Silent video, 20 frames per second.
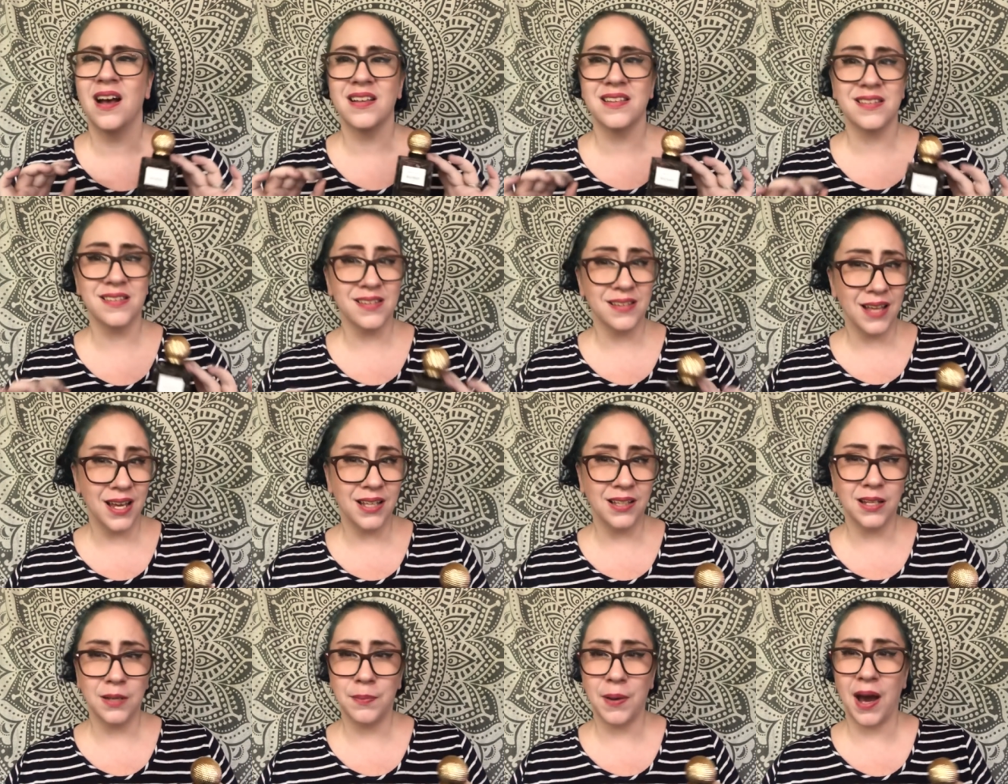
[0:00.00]

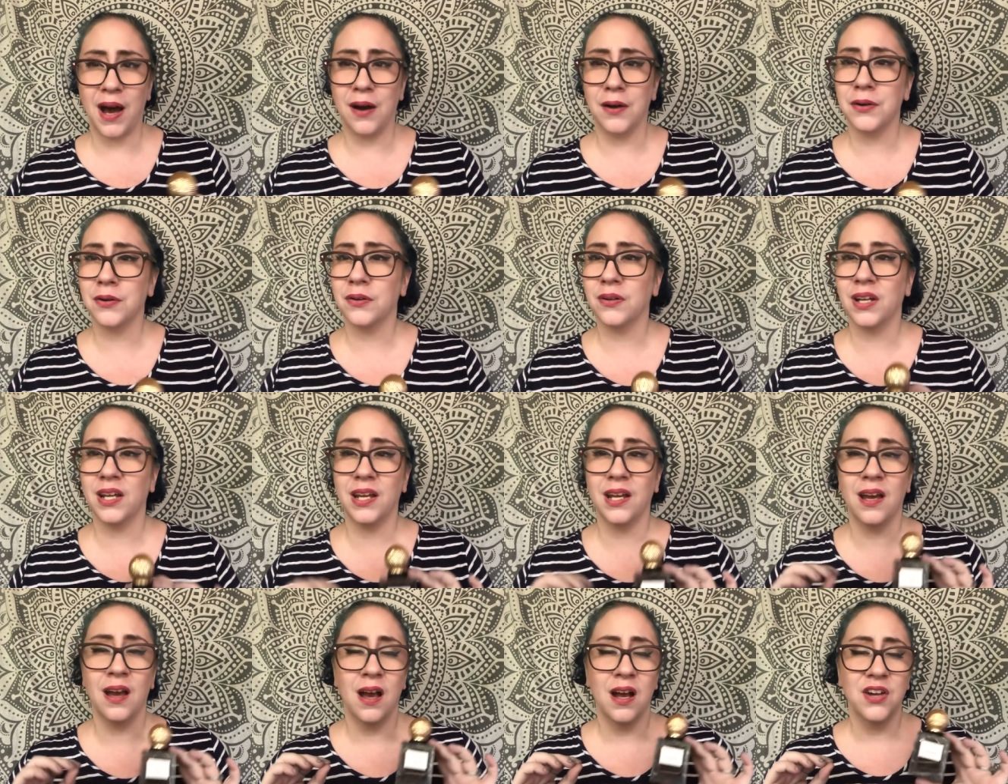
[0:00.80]
Slightly
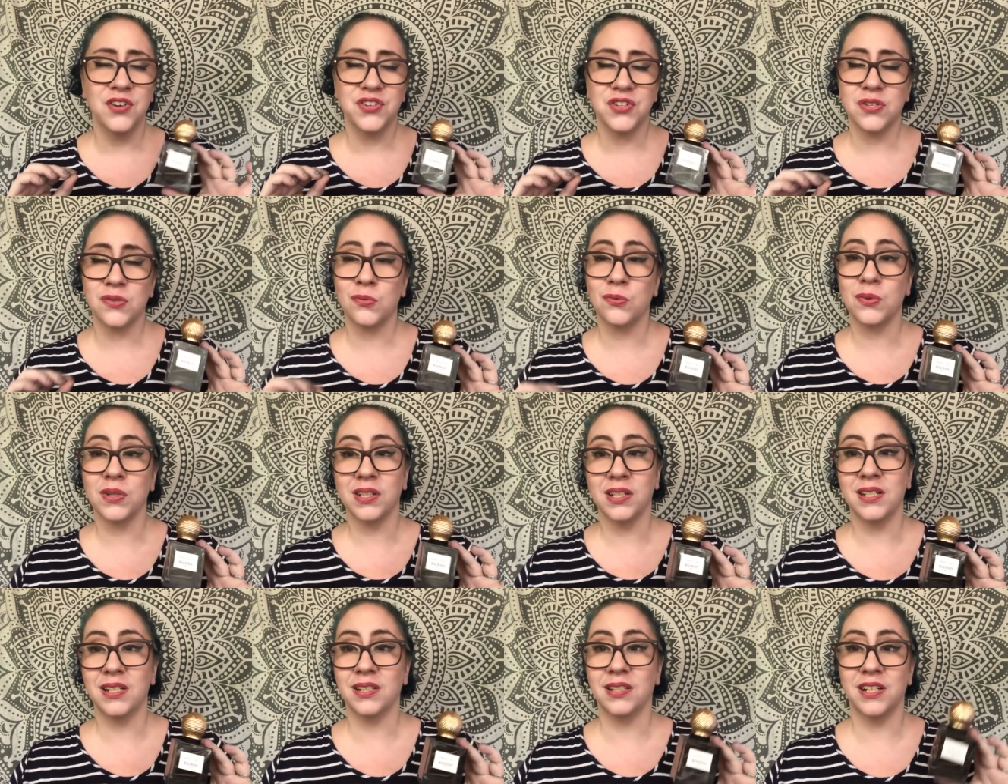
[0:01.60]
powdery, just
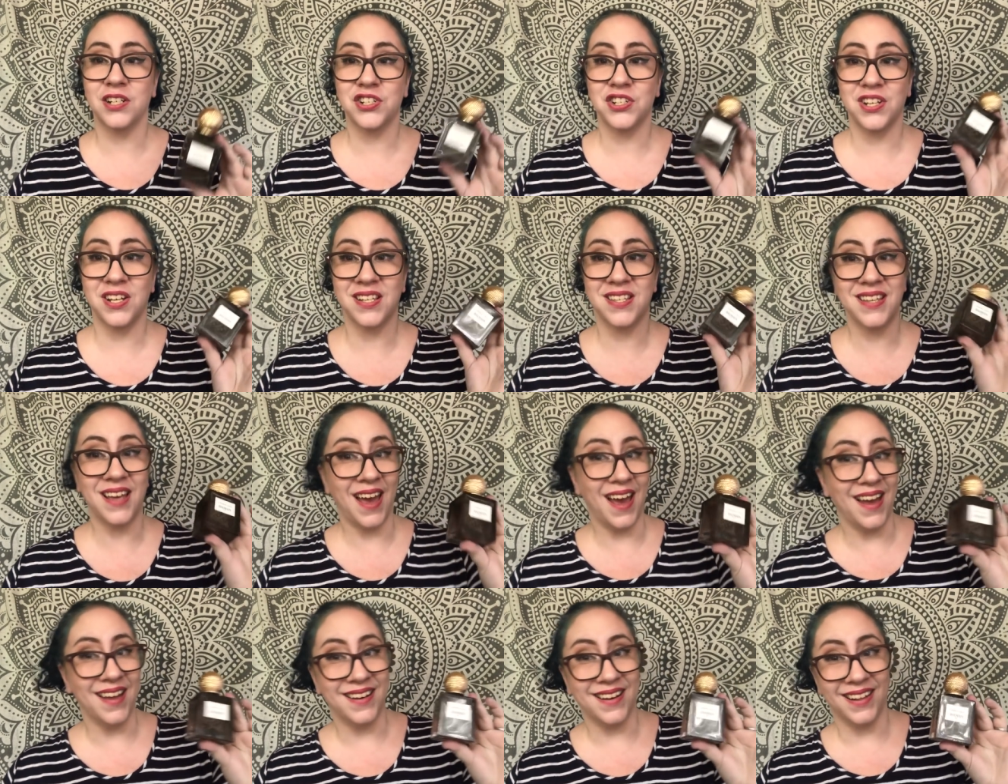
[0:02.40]
really delicious,
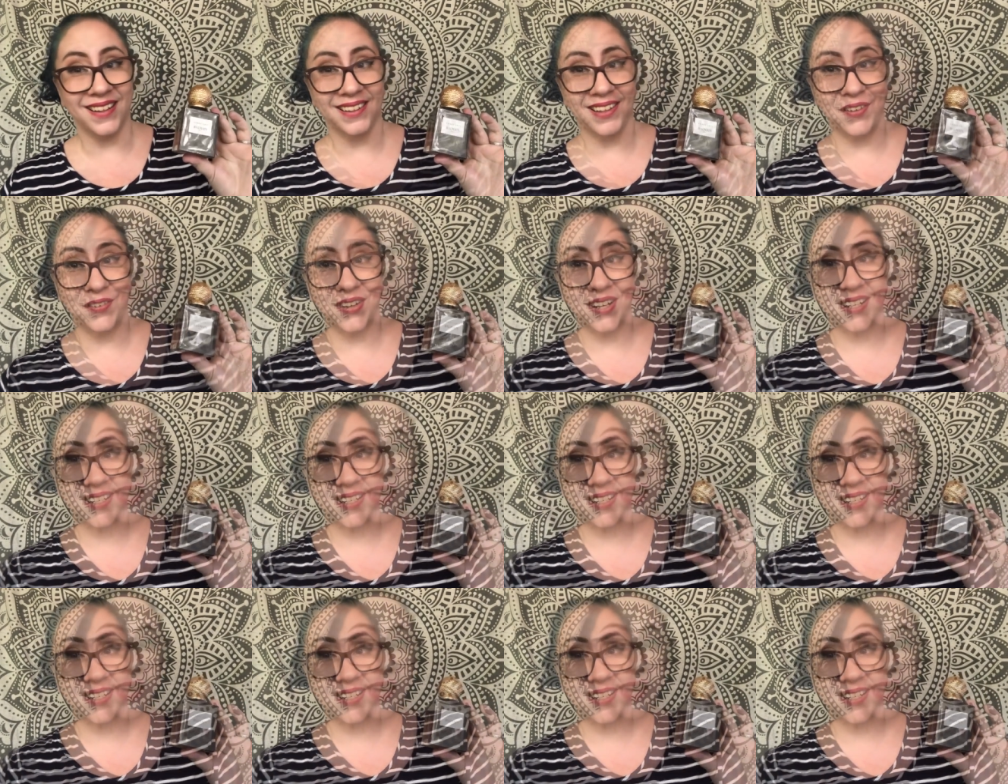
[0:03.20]
and I love it.